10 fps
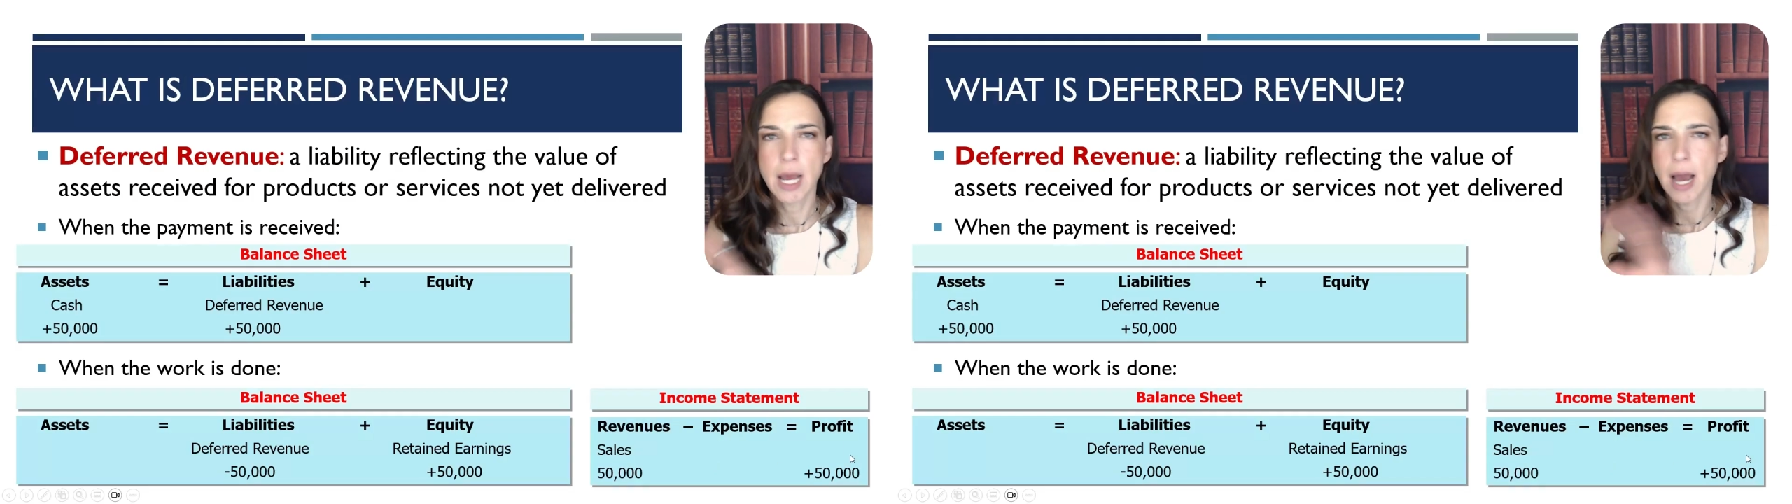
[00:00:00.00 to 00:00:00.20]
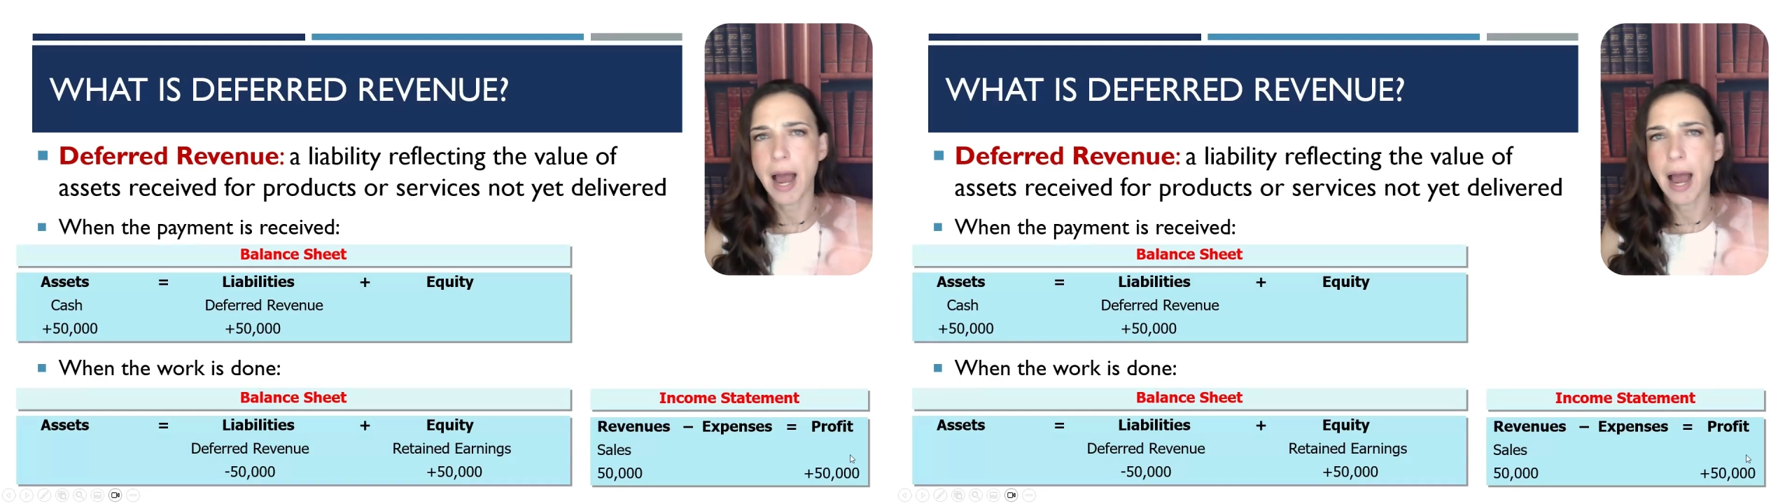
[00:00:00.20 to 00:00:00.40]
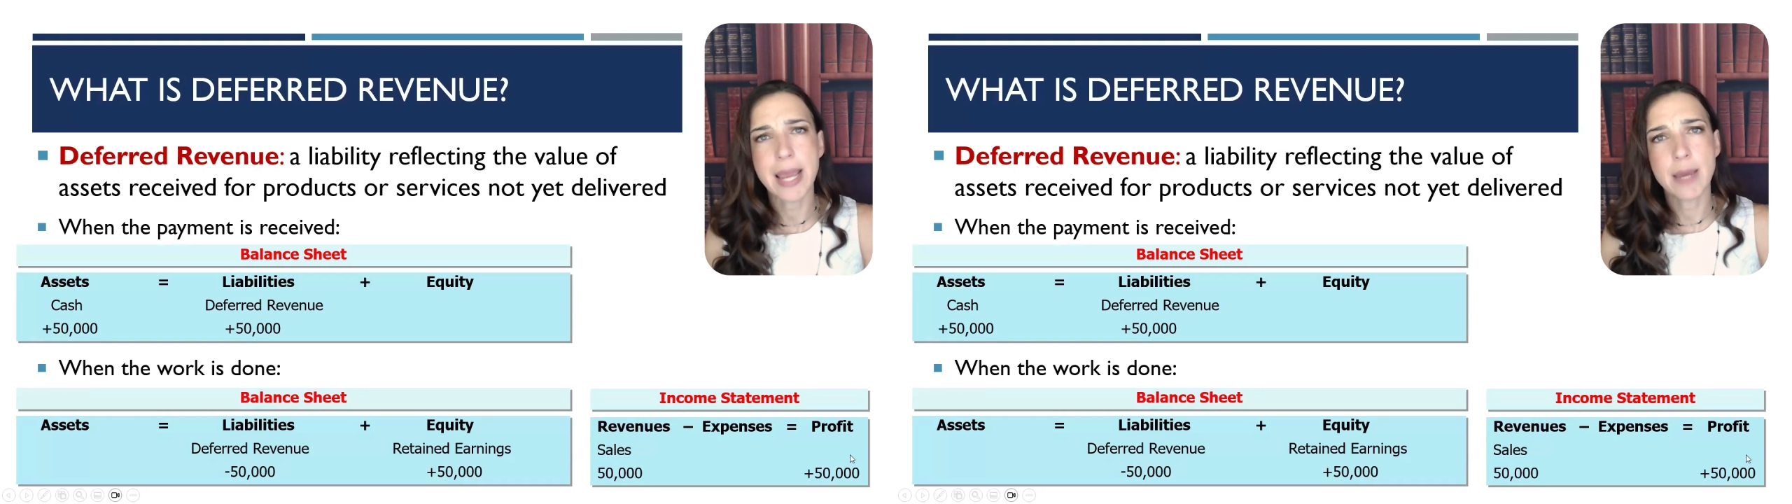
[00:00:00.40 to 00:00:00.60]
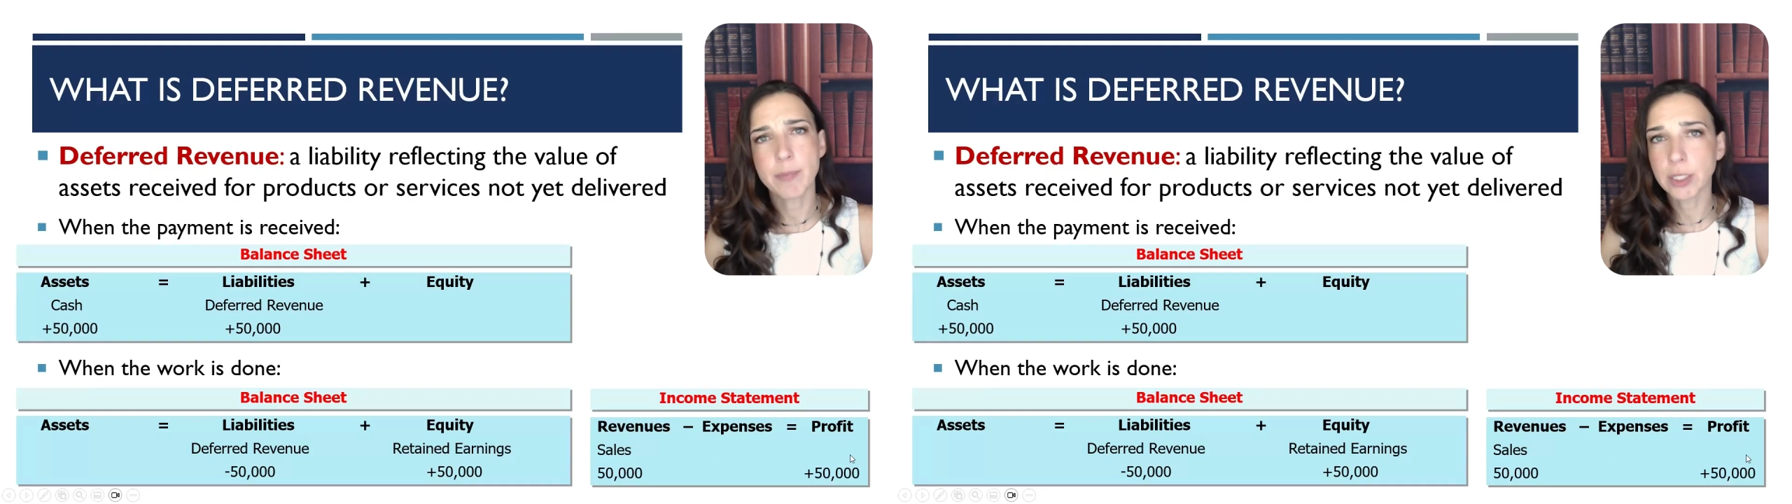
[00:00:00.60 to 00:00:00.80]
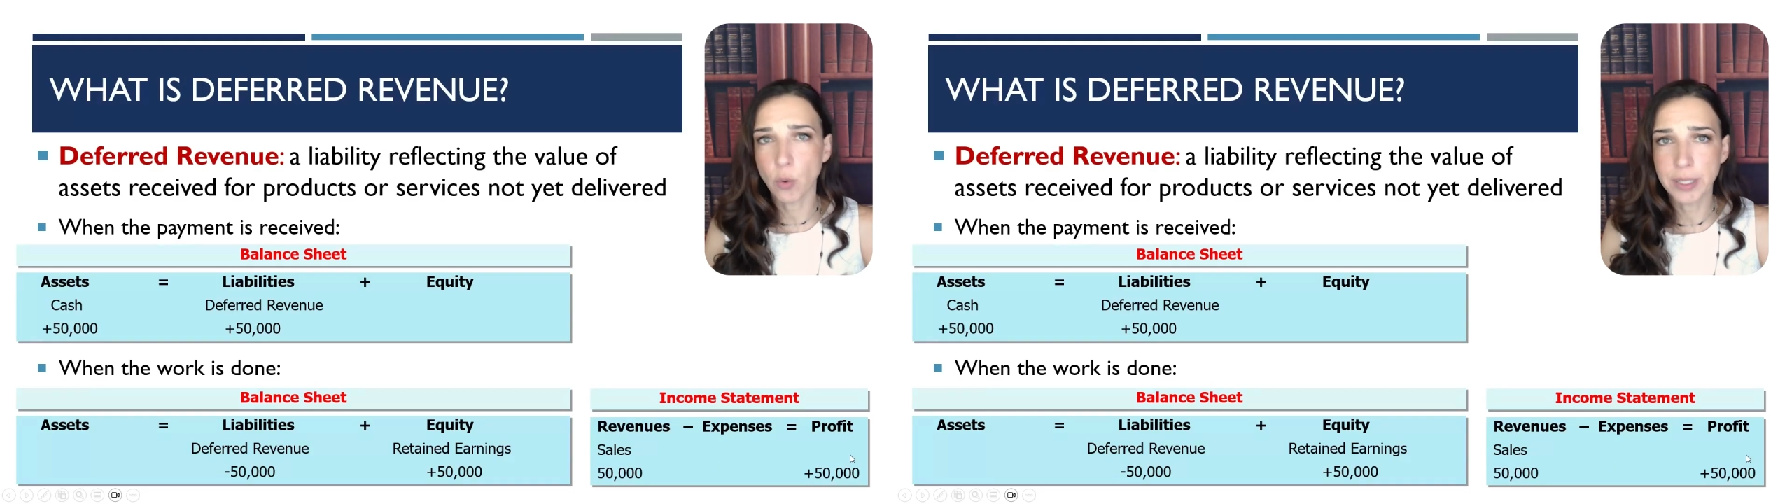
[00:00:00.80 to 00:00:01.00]
I am
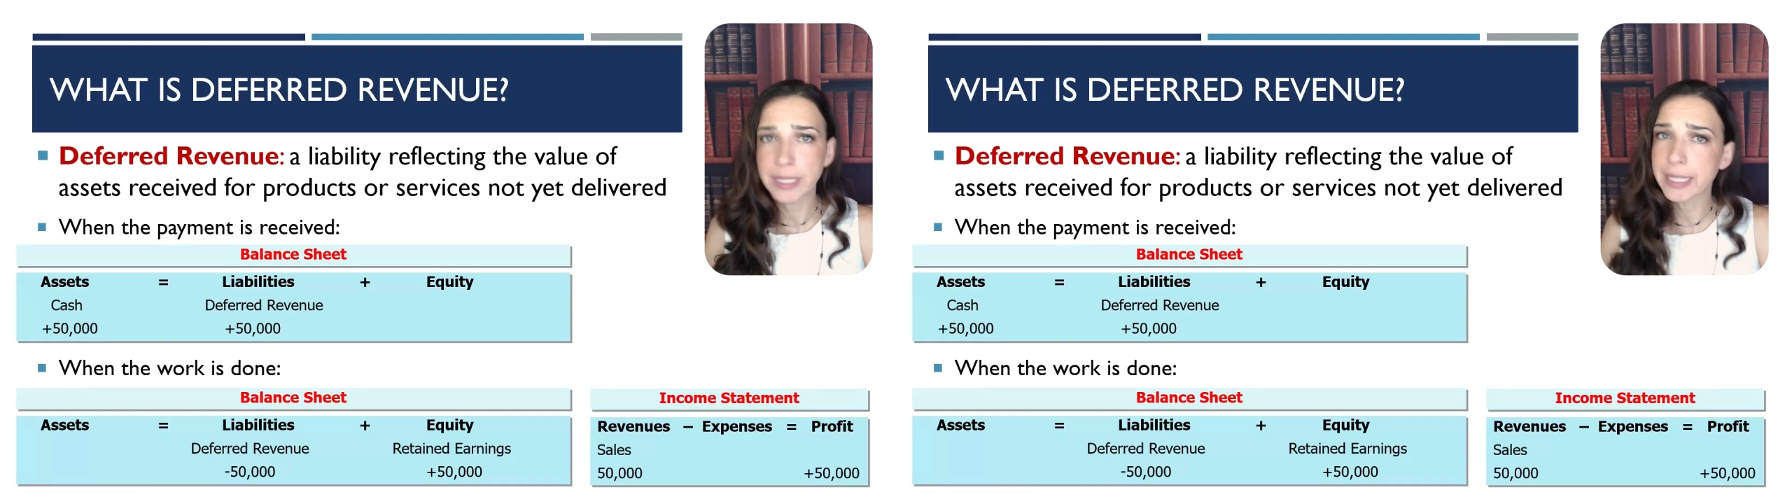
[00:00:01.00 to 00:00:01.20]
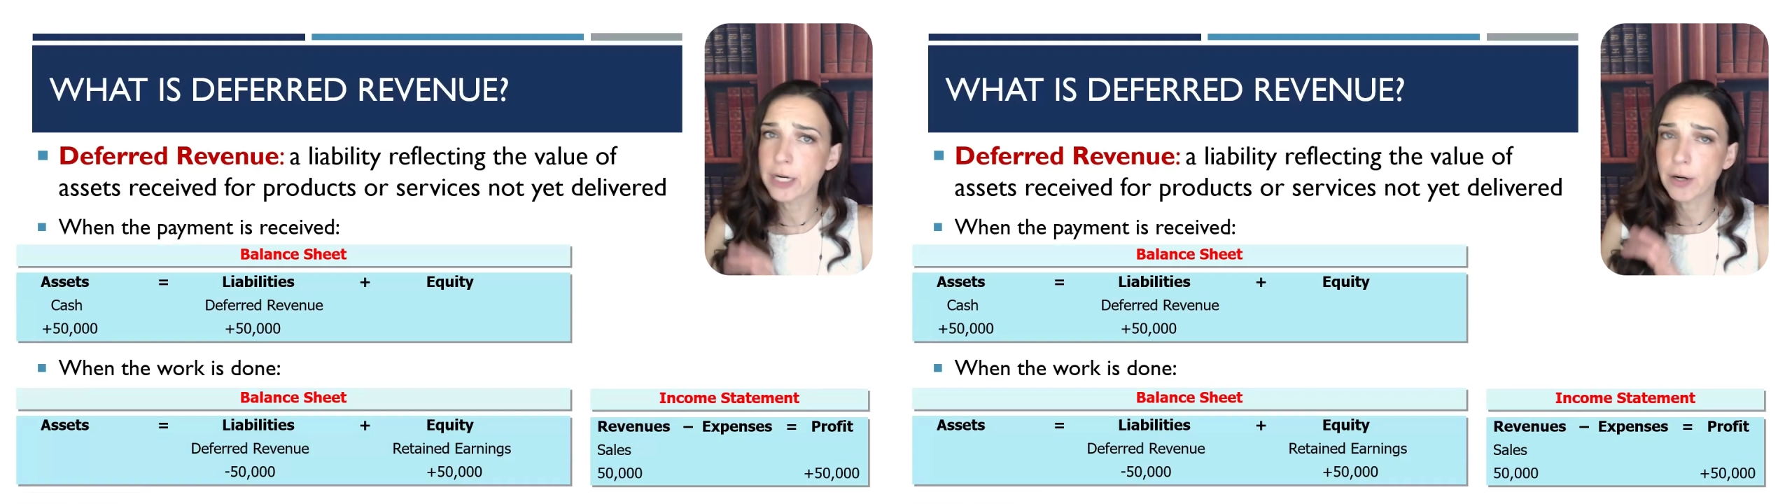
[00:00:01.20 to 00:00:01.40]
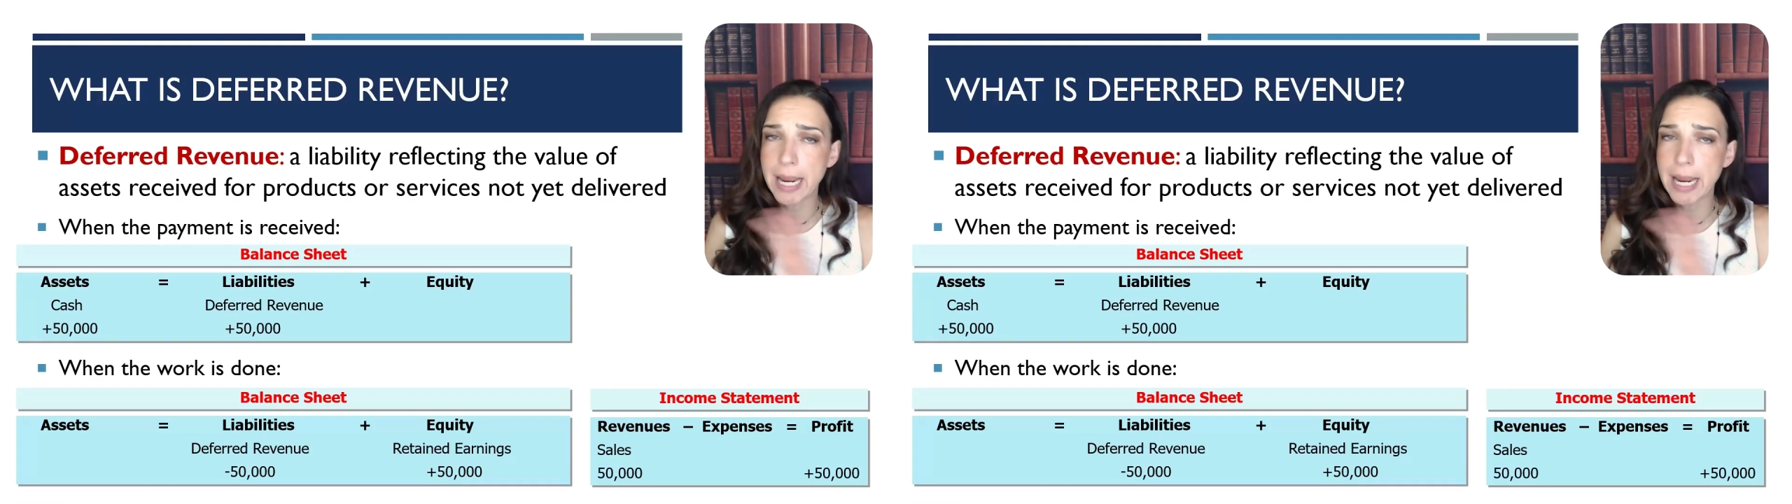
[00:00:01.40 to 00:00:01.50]
ignoring here